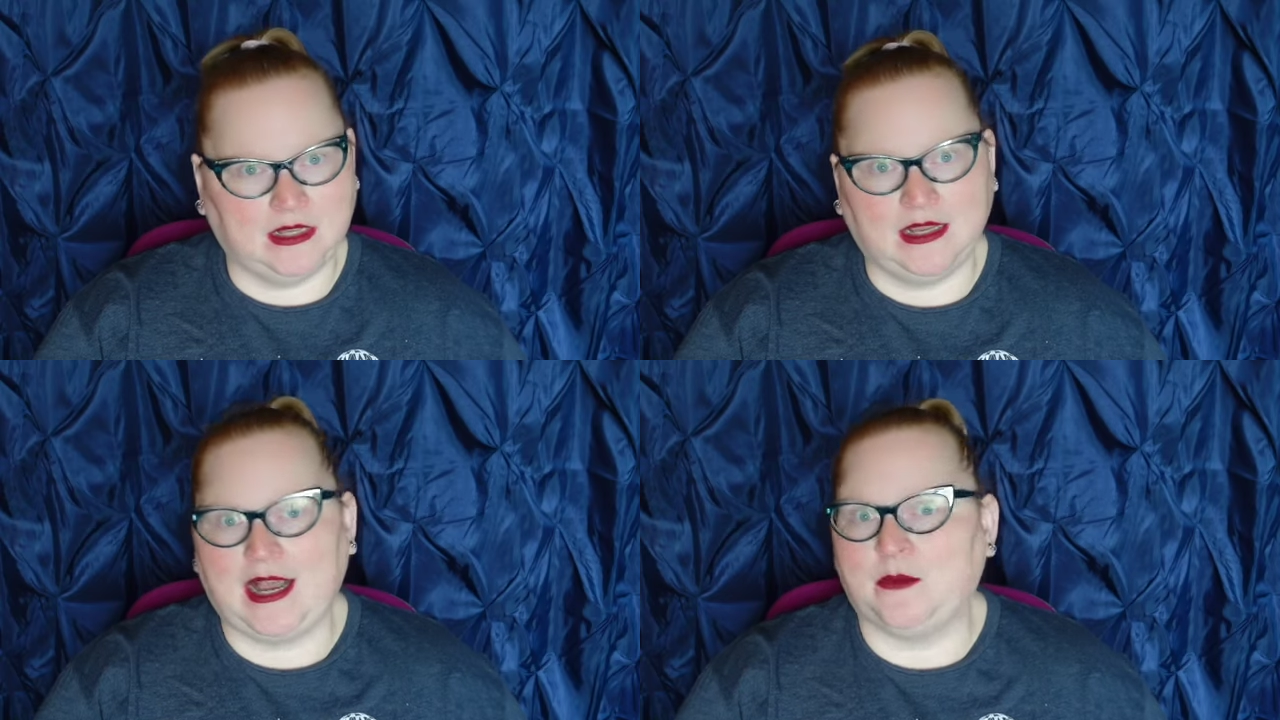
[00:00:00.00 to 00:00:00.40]

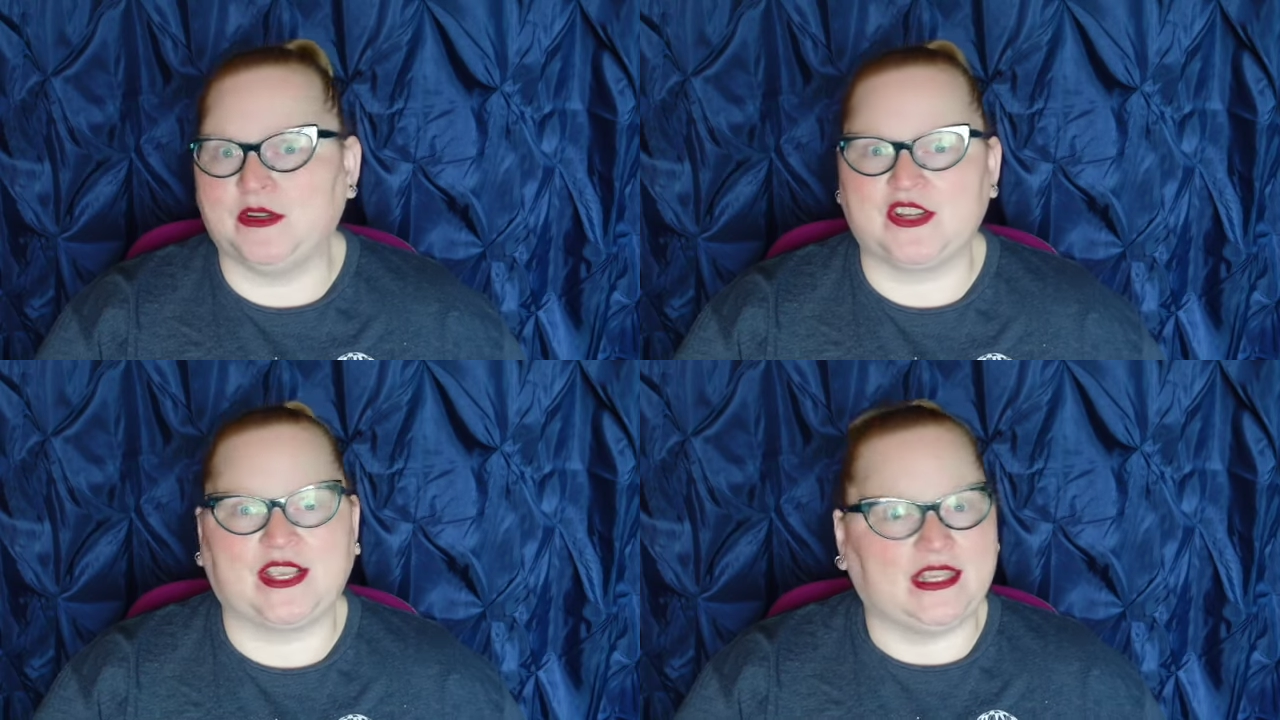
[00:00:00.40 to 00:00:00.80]
how
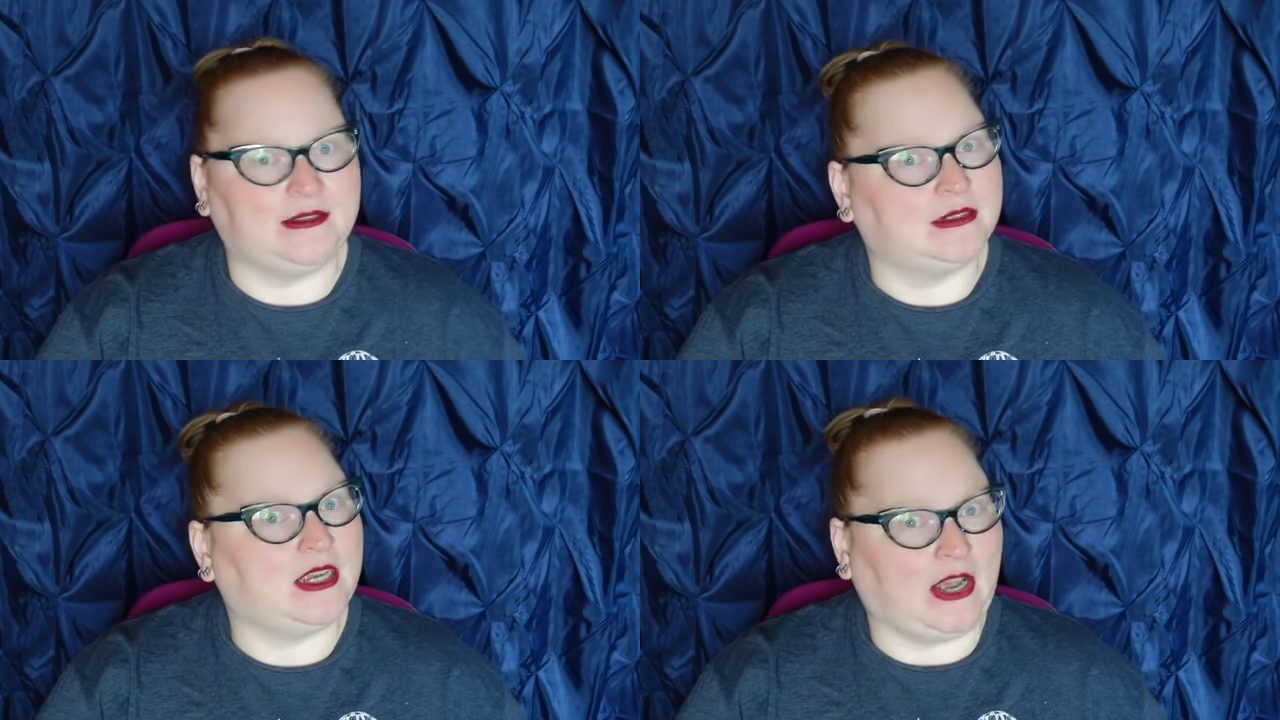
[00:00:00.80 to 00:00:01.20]
much I
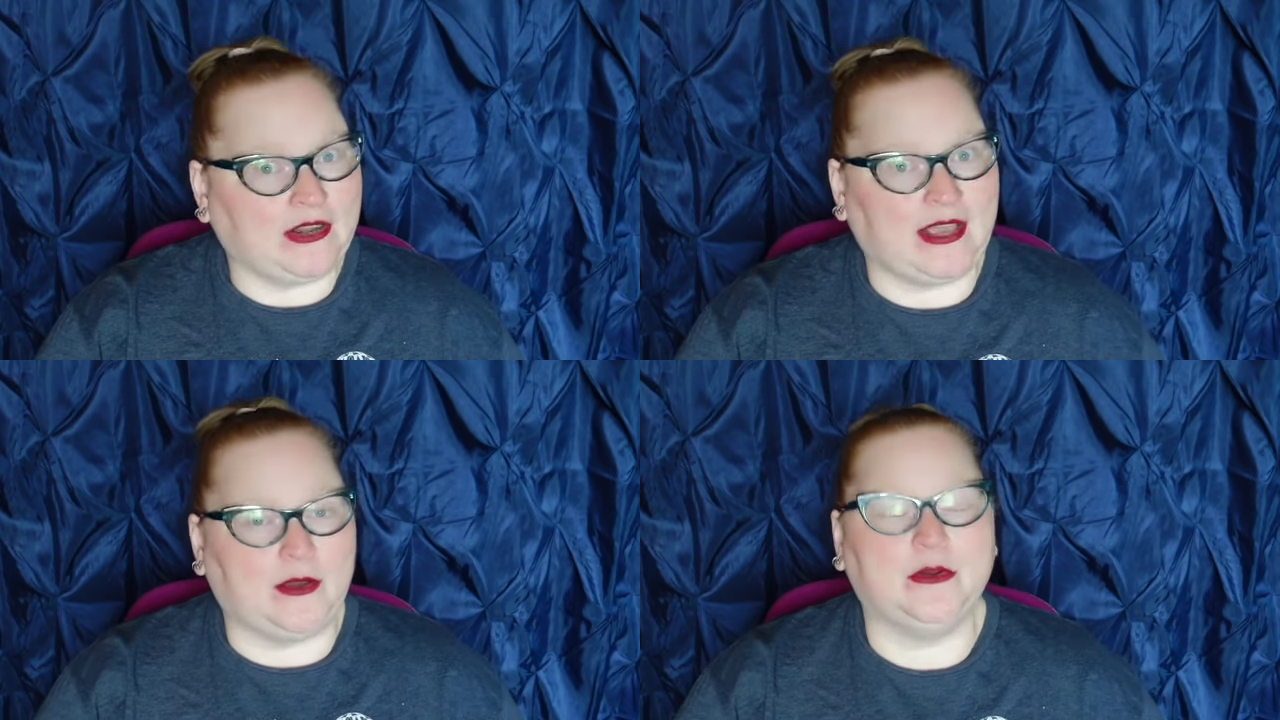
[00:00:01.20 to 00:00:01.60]
can cut
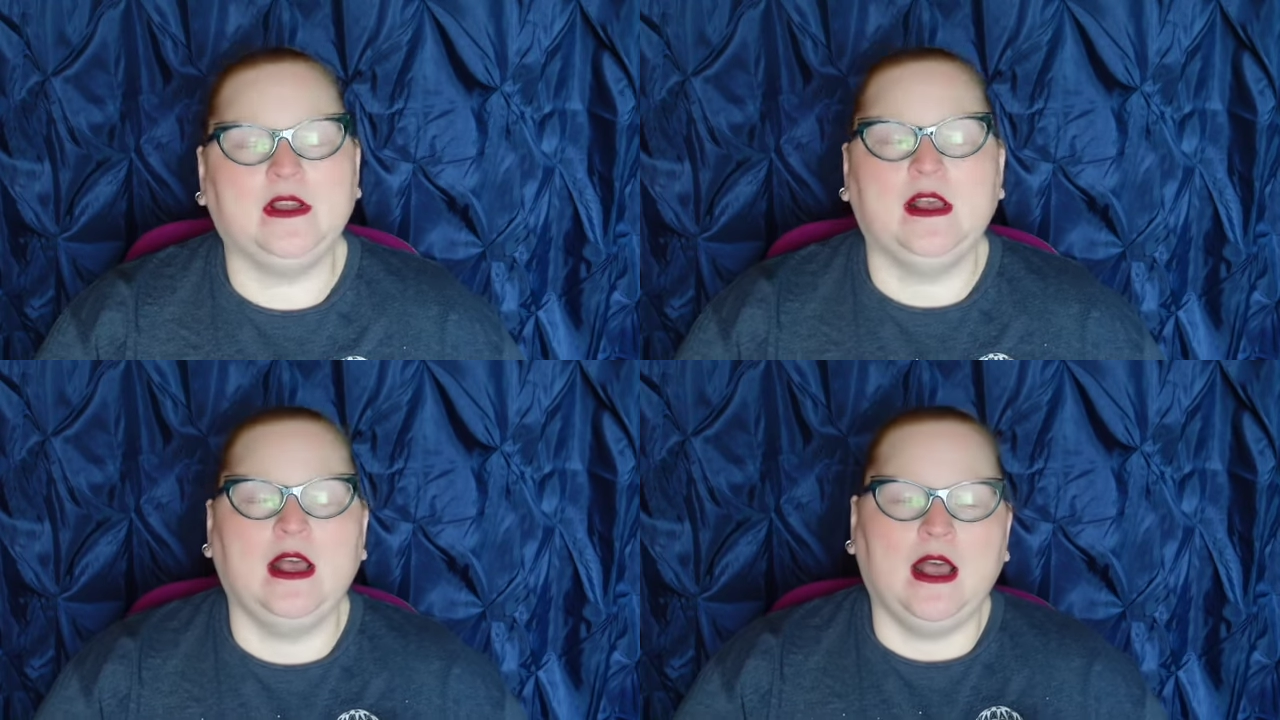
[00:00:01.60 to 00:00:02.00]
out,
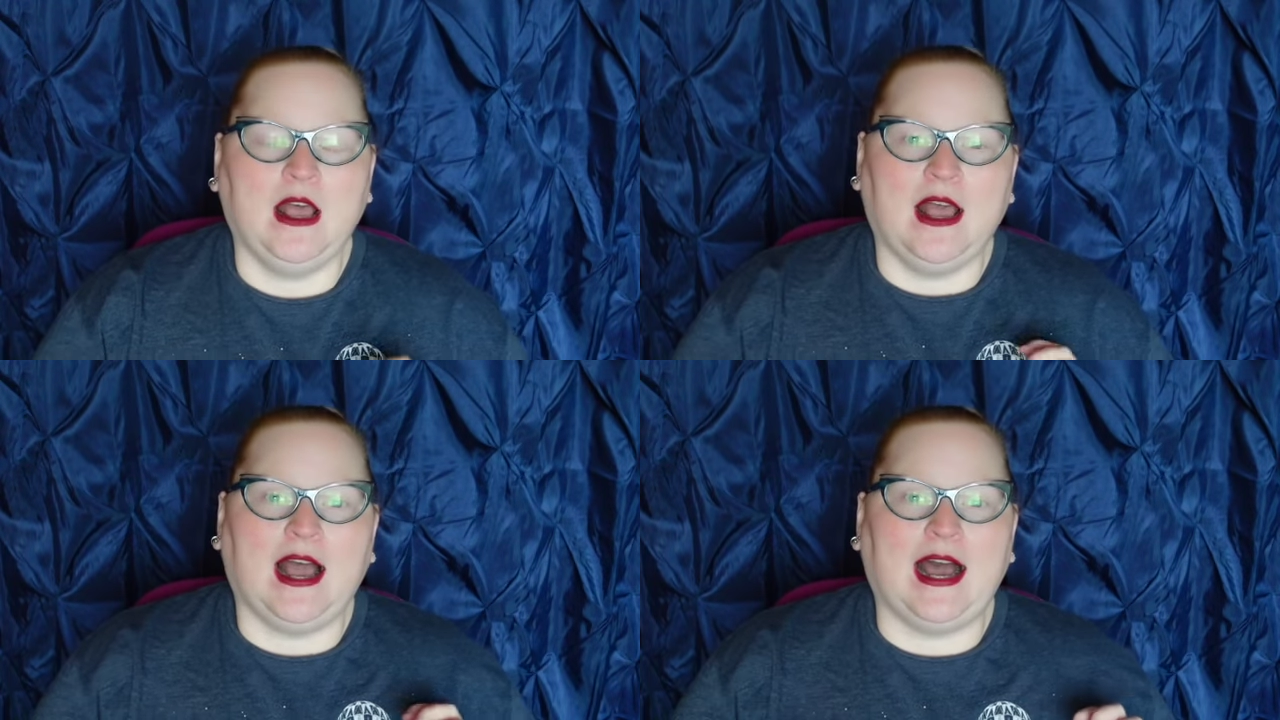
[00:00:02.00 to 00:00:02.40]

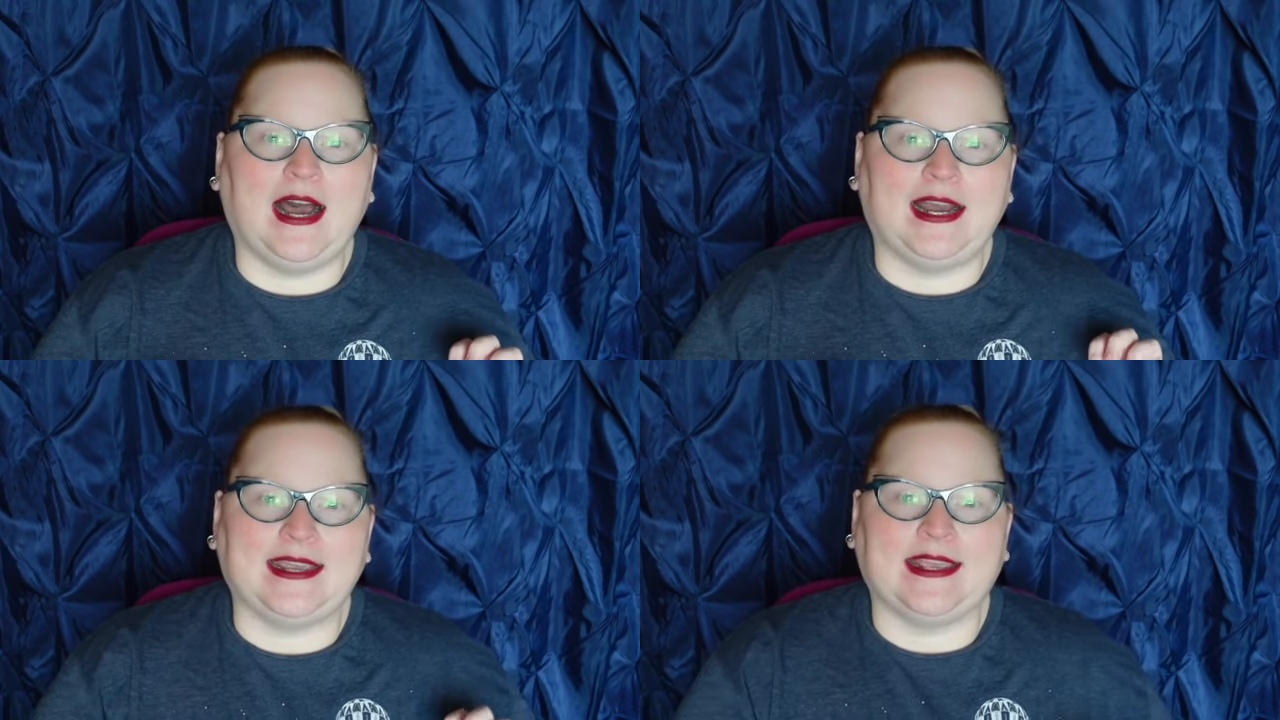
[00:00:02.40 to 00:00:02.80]

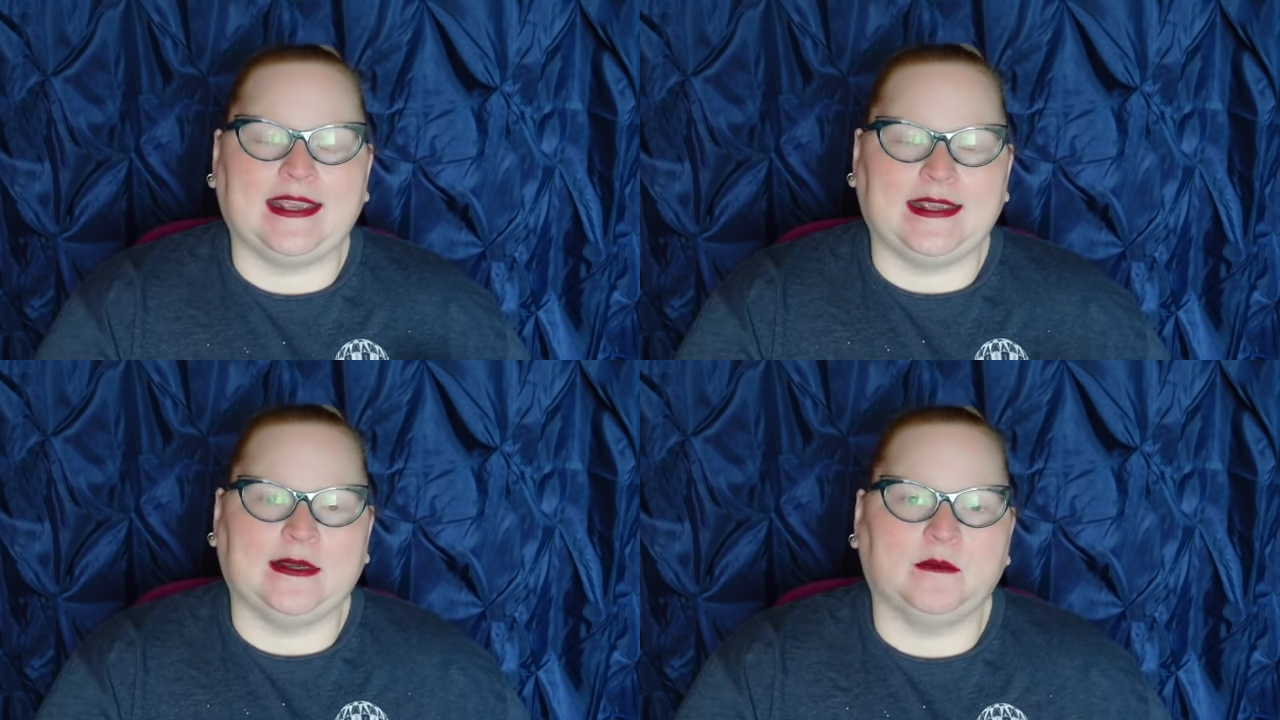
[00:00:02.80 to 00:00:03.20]
I
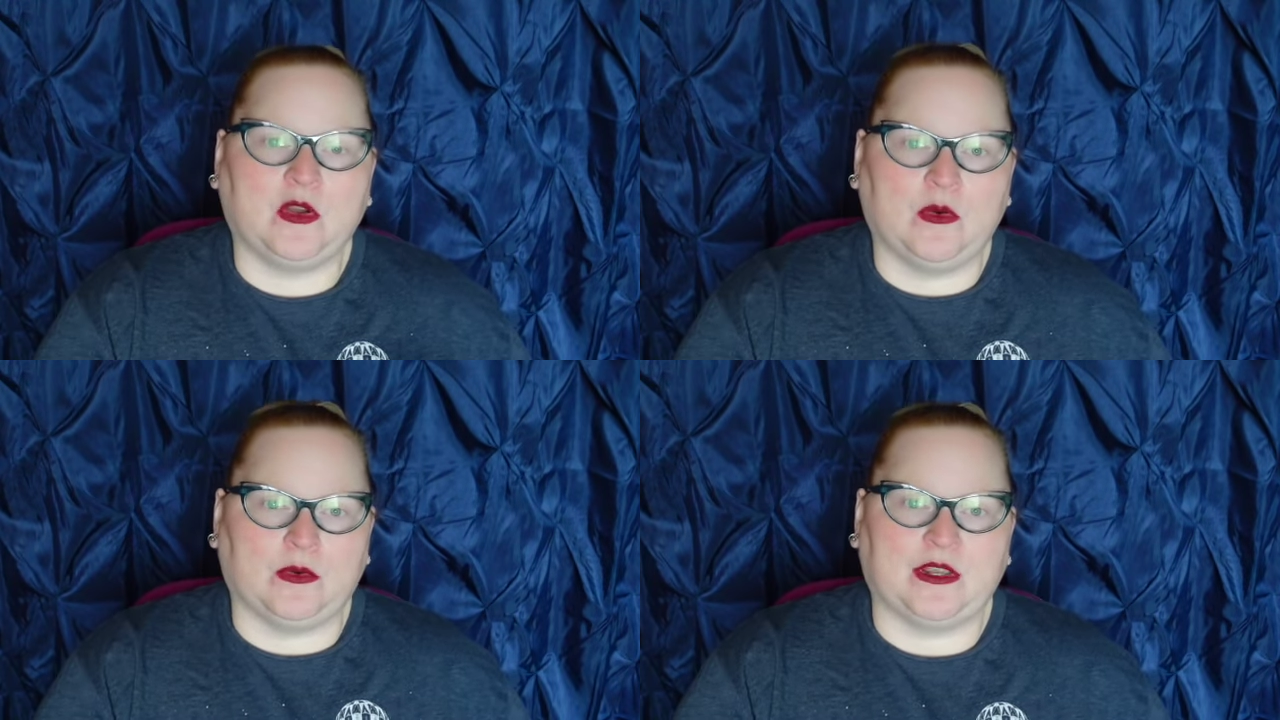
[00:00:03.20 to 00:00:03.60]
am
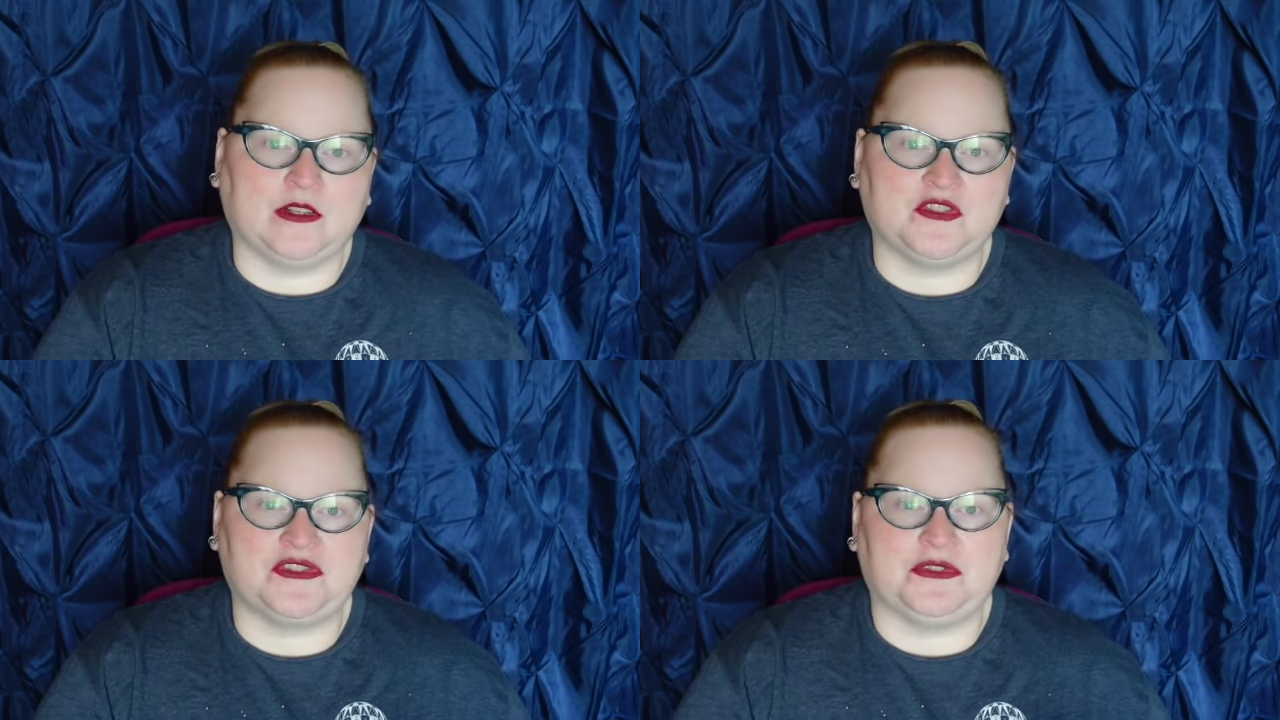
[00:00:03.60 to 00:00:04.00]

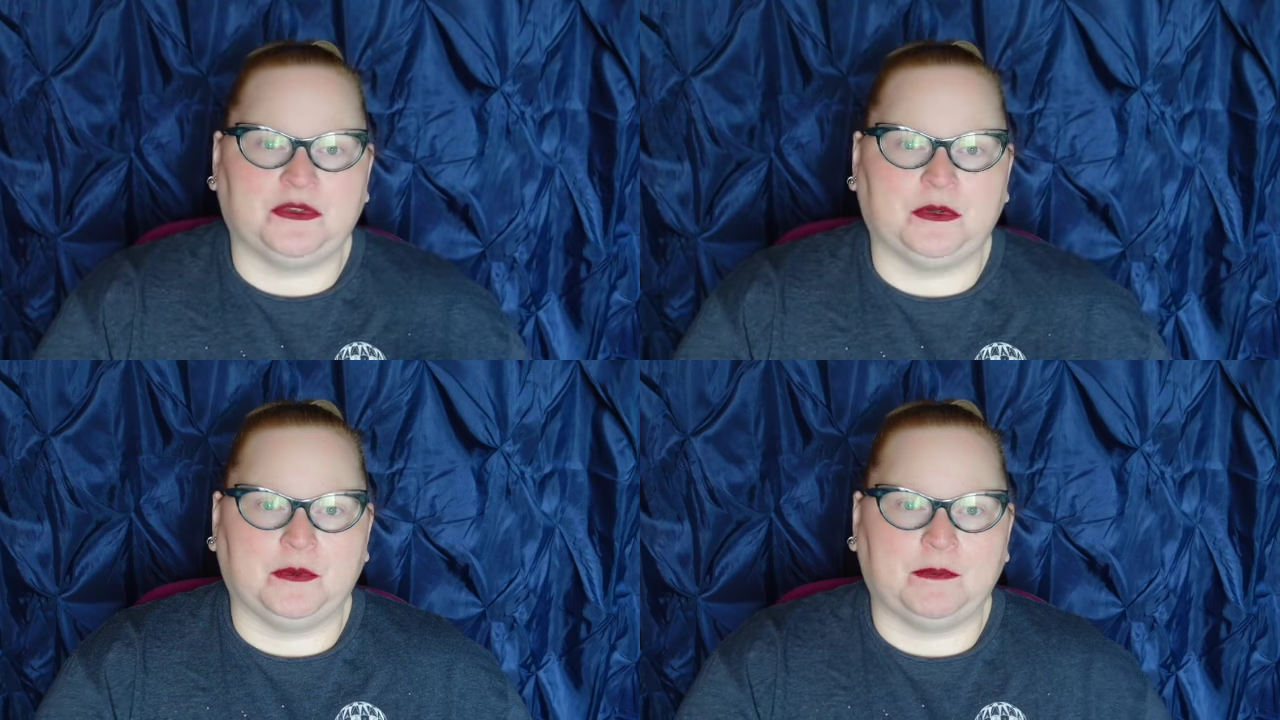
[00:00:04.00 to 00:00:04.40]
going to